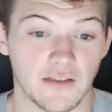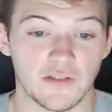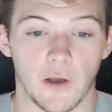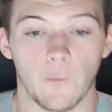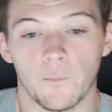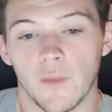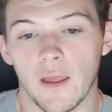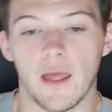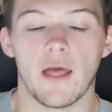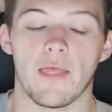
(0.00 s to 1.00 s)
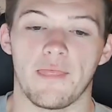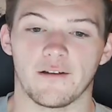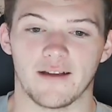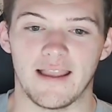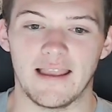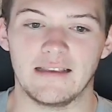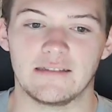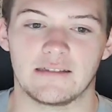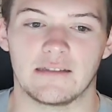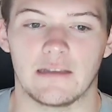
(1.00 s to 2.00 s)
So there is